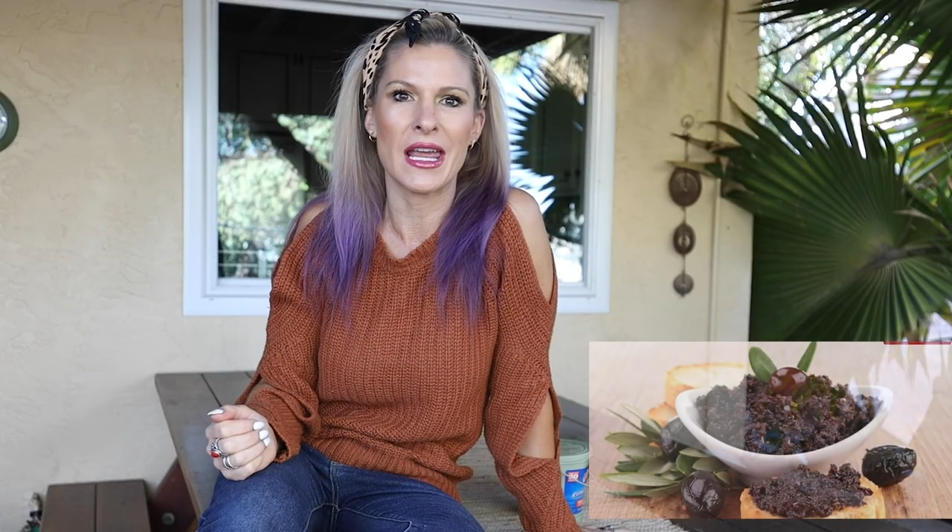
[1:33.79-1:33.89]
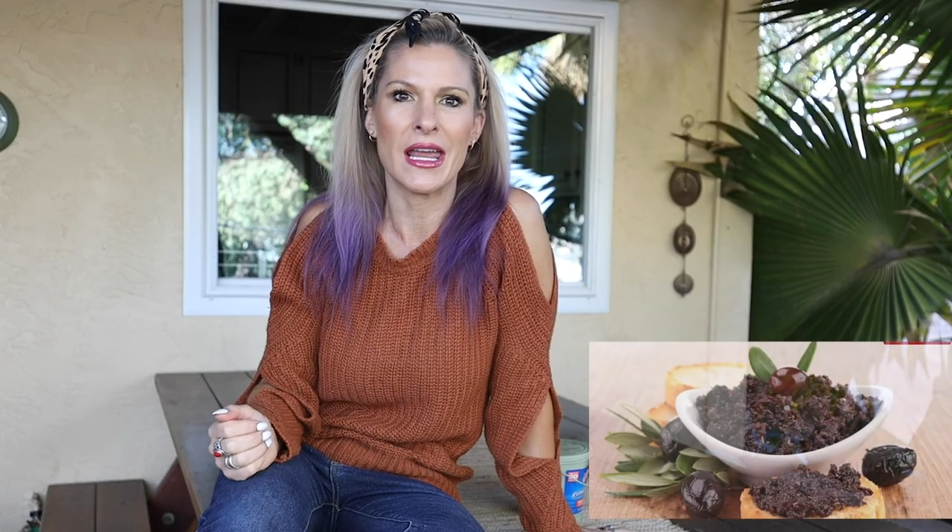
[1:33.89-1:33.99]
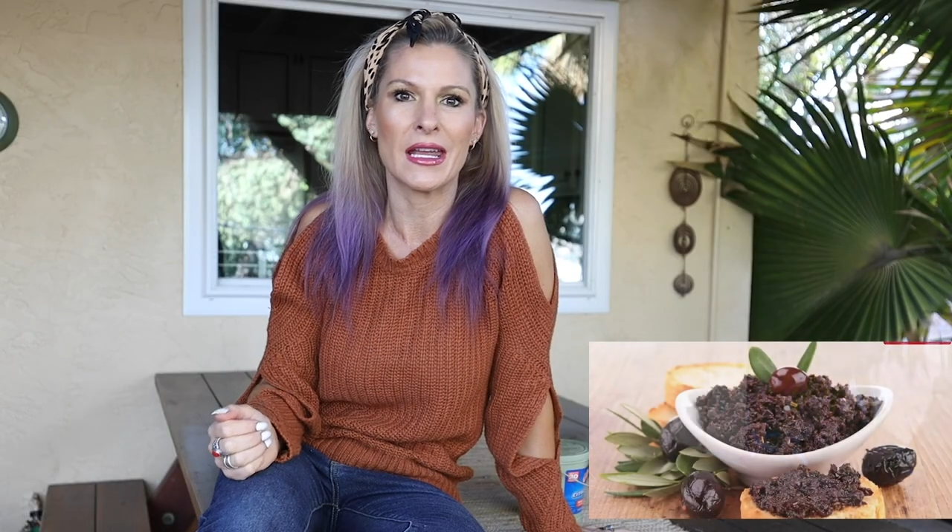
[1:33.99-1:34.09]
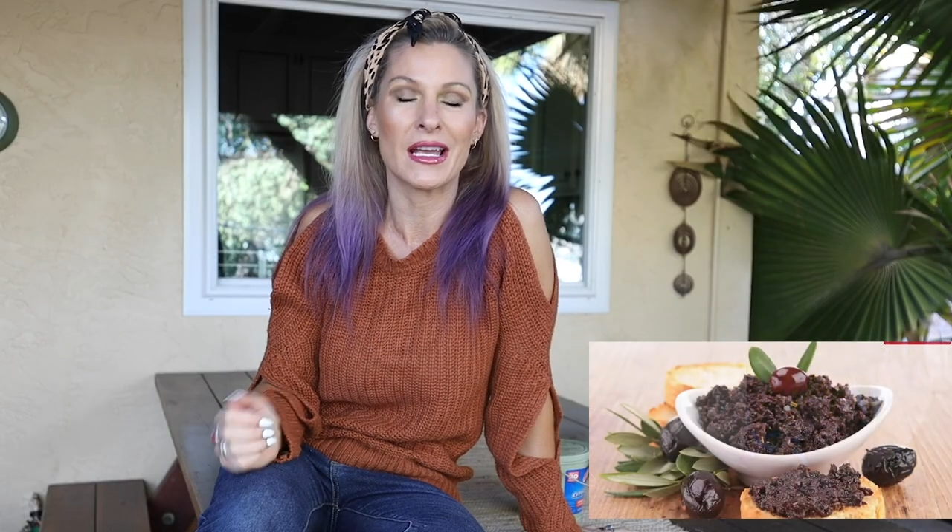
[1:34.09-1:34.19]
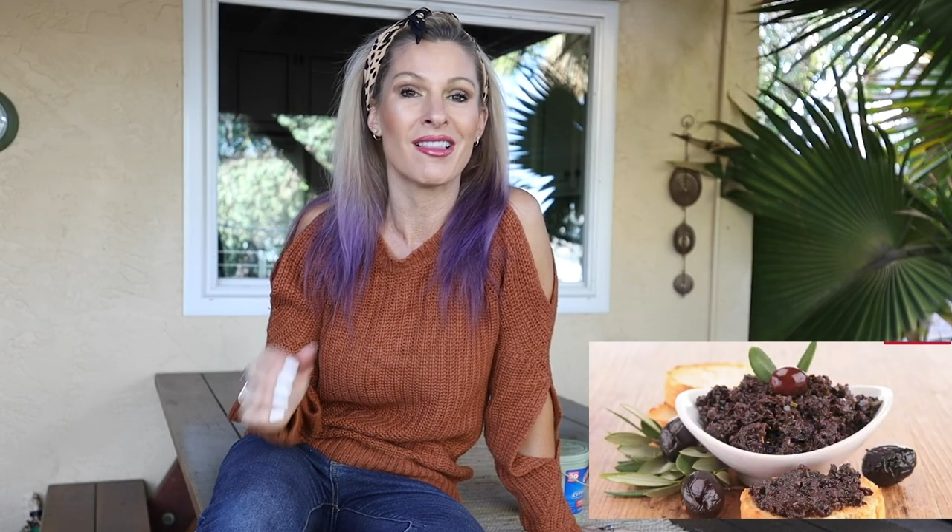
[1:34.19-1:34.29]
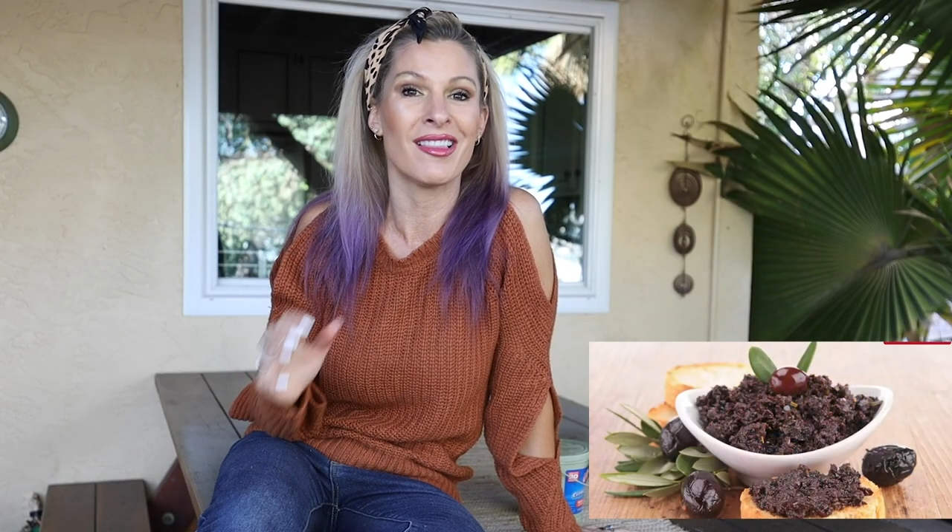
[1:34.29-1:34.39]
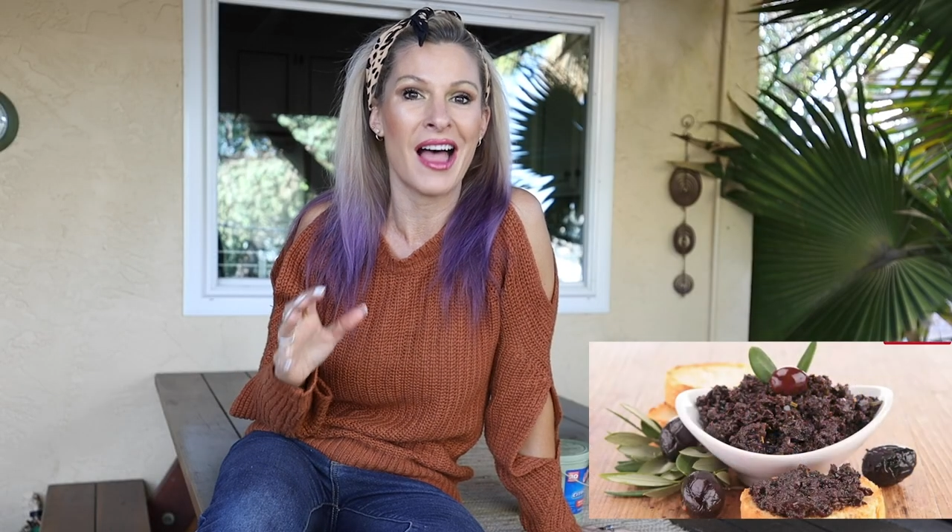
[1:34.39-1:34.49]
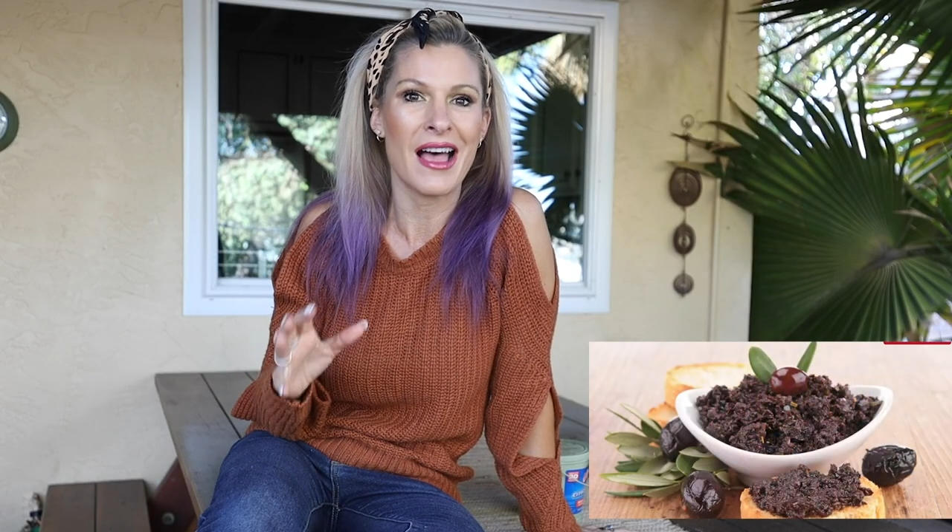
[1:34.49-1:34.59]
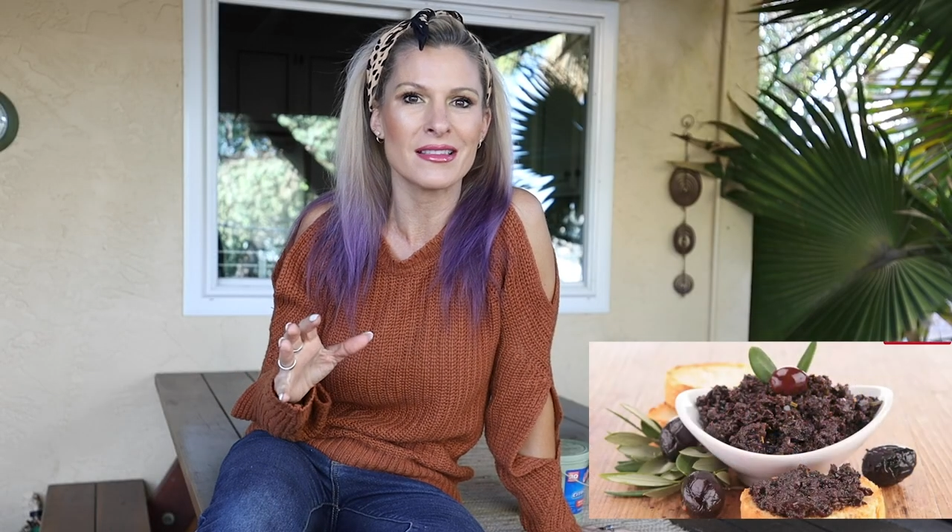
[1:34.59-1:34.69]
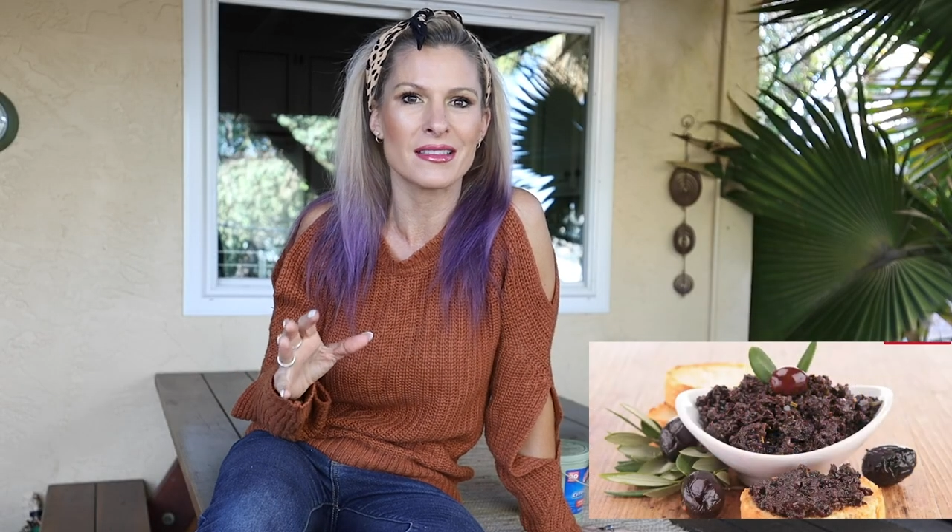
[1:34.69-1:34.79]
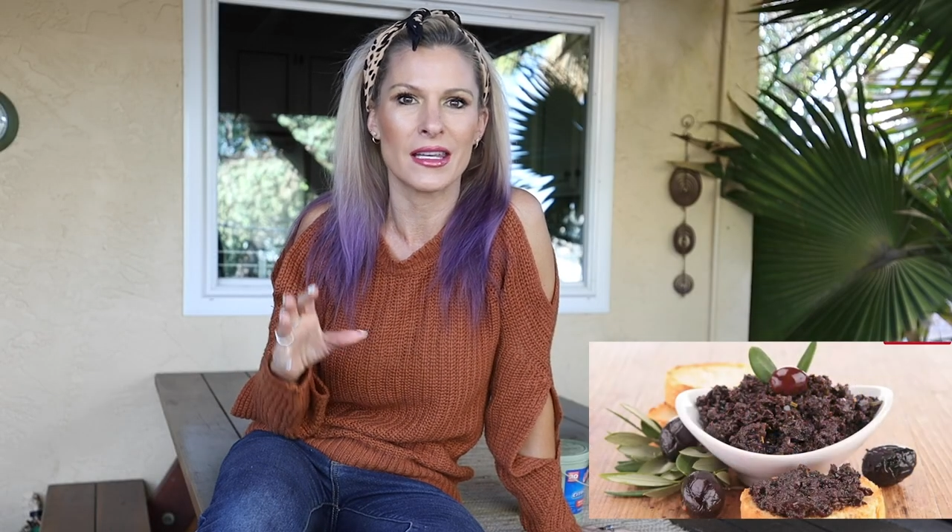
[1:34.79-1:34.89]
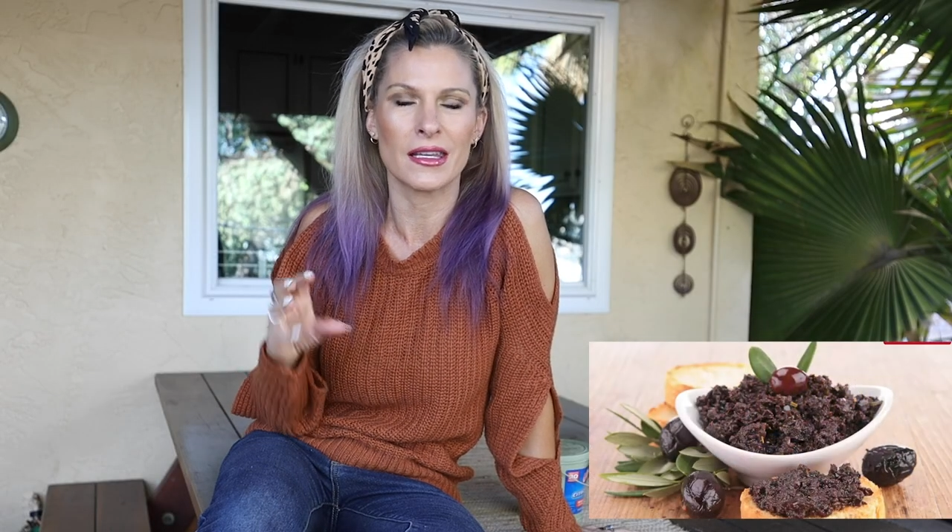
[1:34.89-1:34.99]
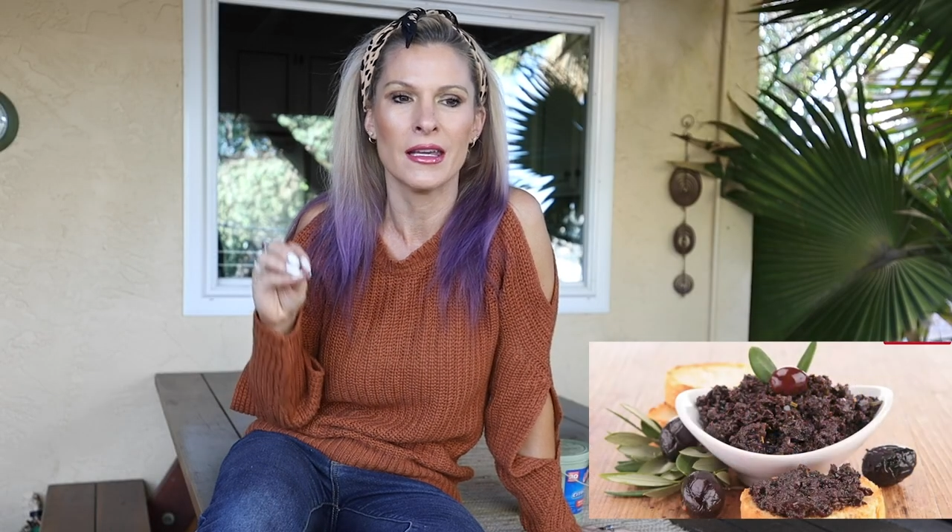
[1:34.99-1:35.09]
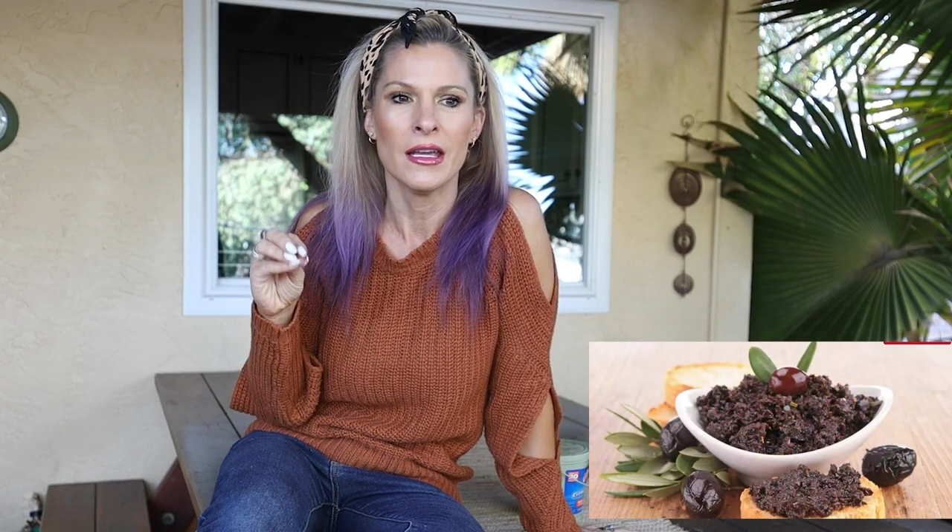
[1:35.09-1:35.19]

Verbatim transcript: a classic,